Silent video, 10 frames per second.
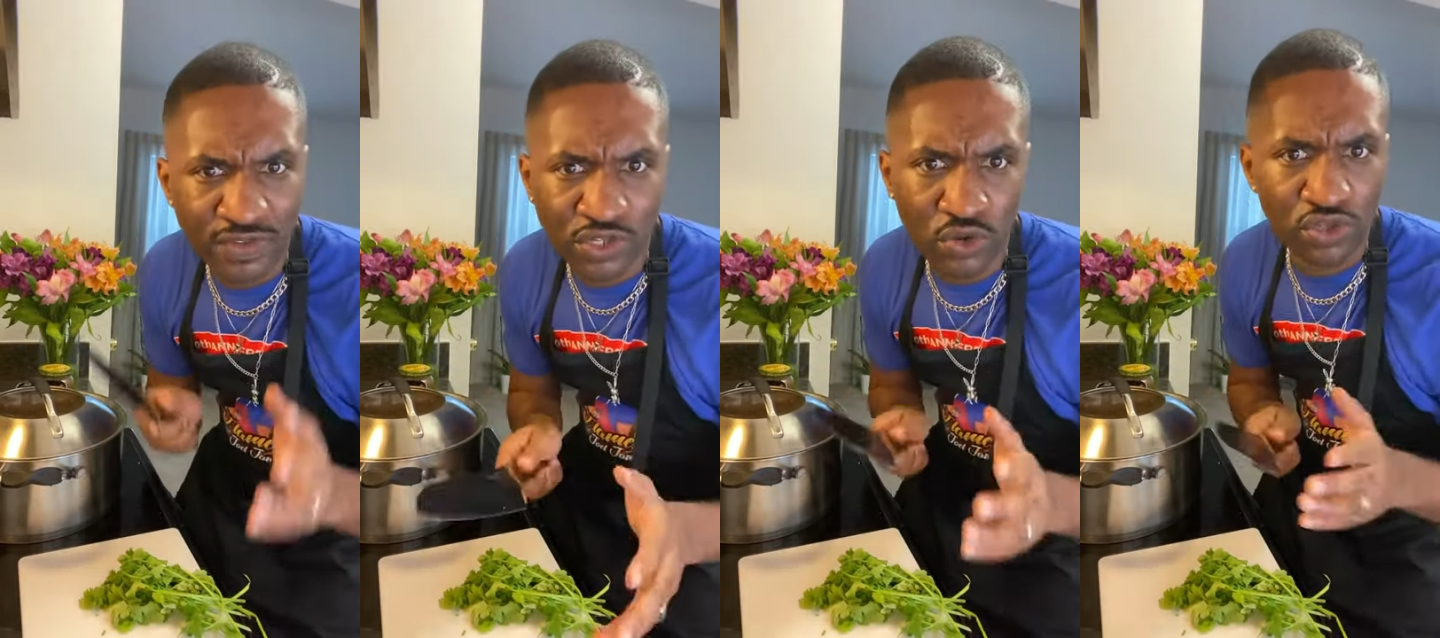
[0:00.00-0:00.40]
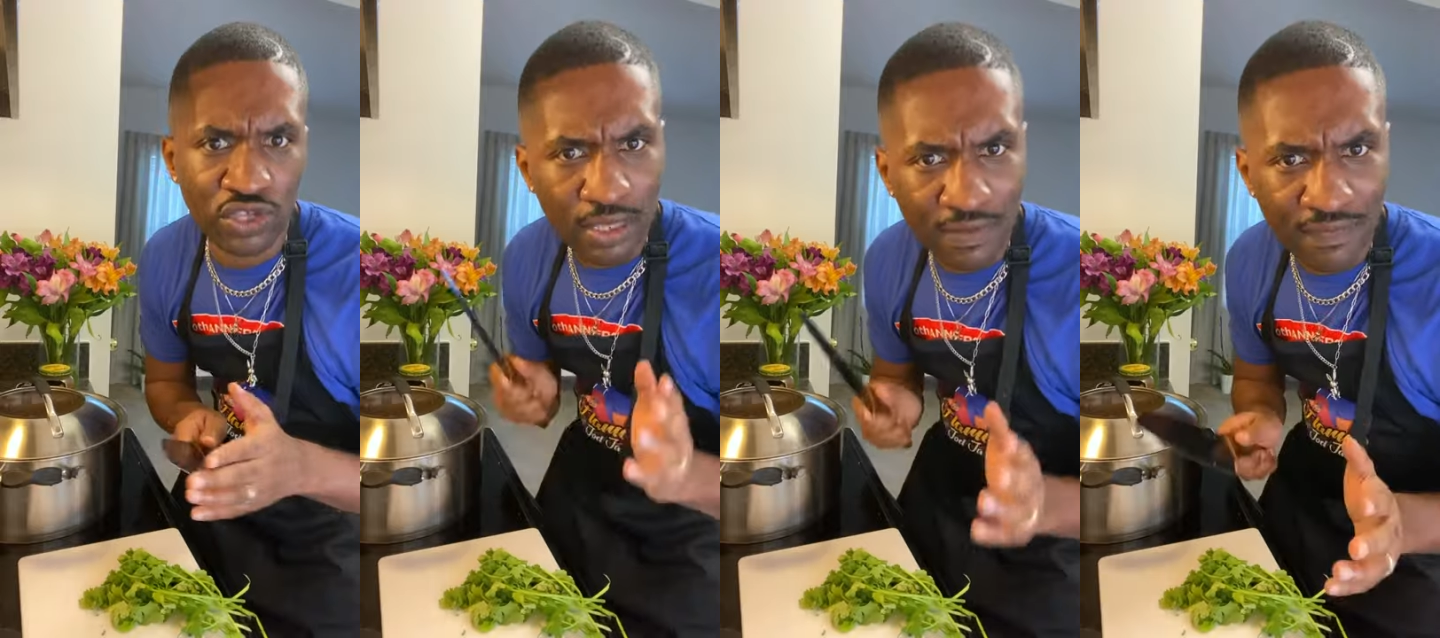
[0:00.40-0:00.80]

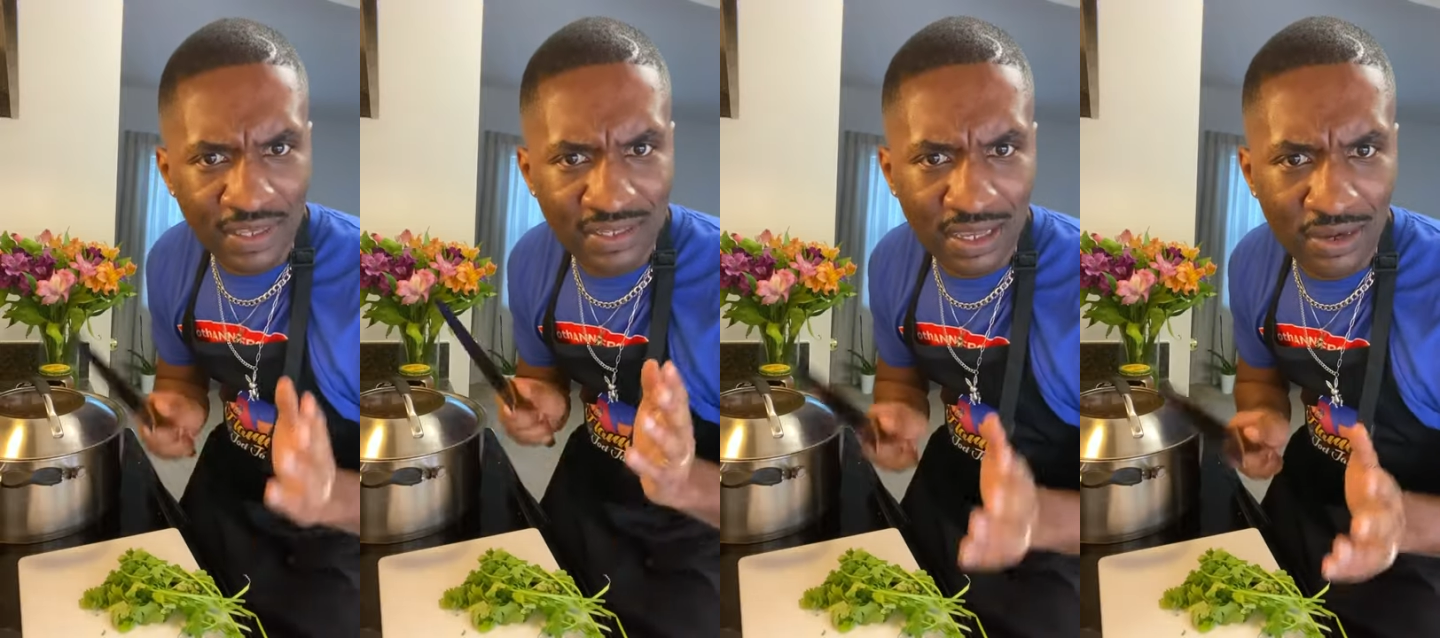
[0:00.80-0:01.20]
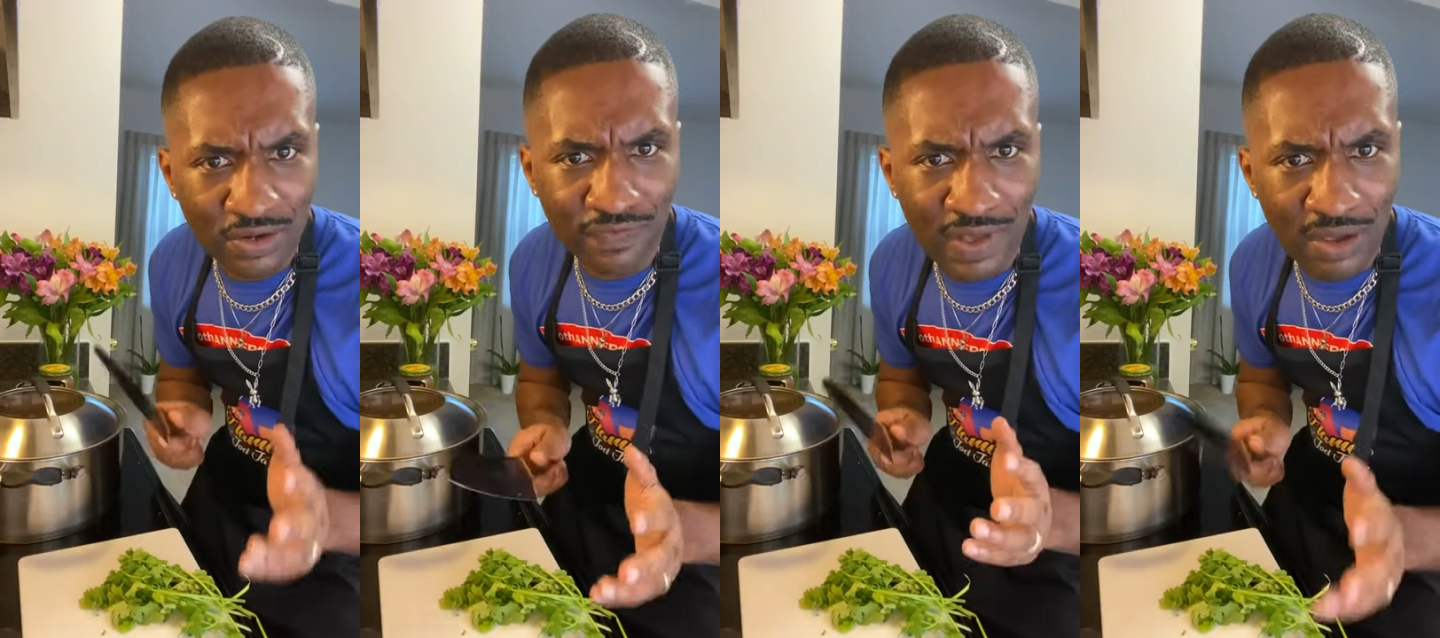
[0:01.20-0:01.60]
searching, investigators
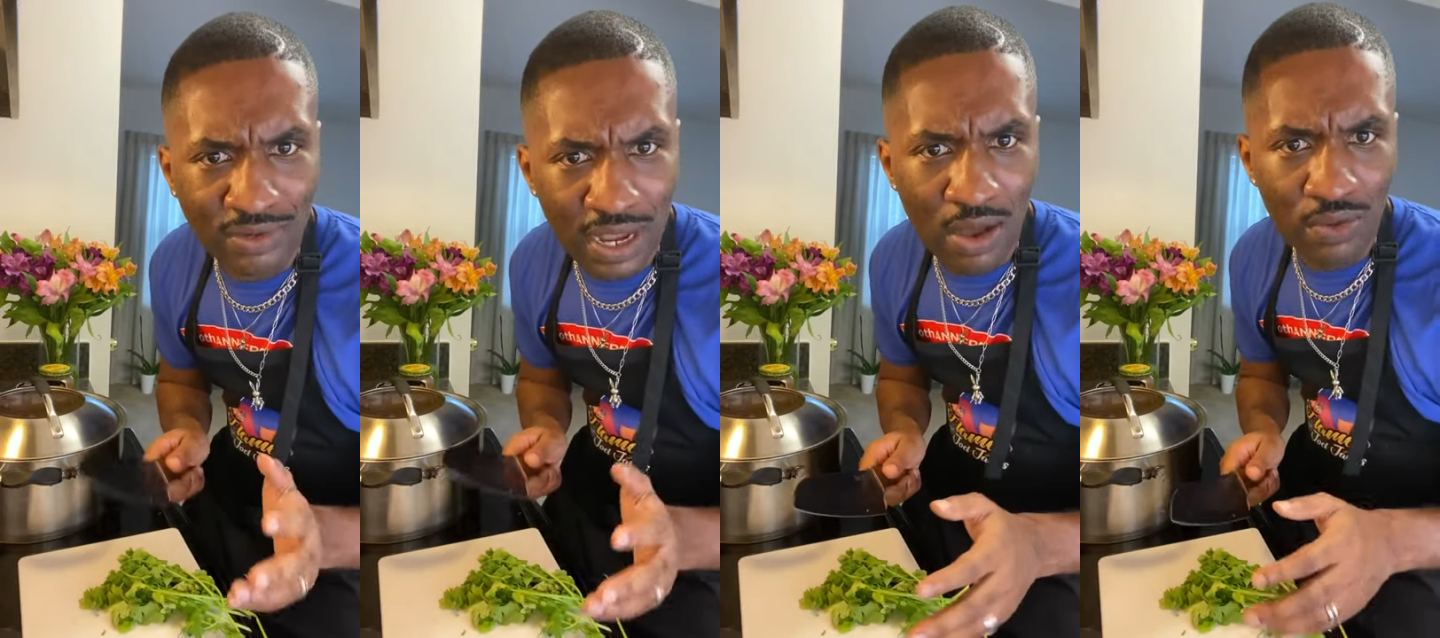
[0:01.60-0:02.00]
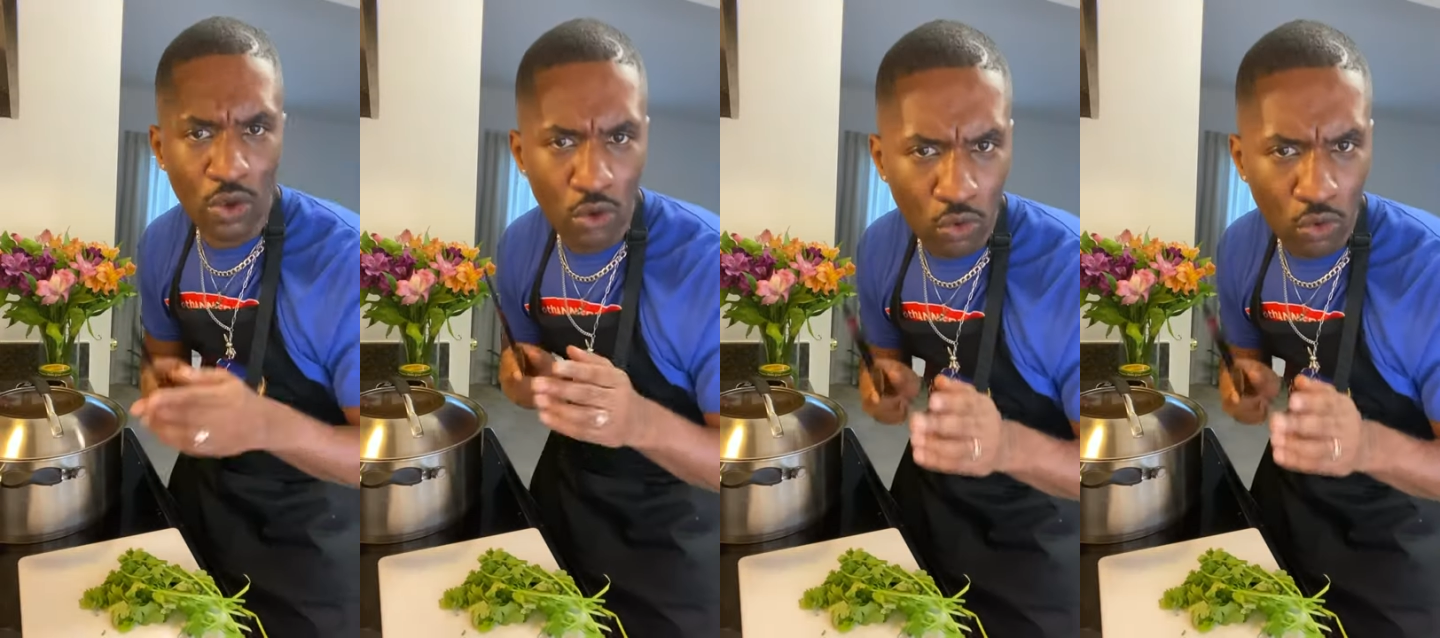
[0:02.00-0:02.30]
found out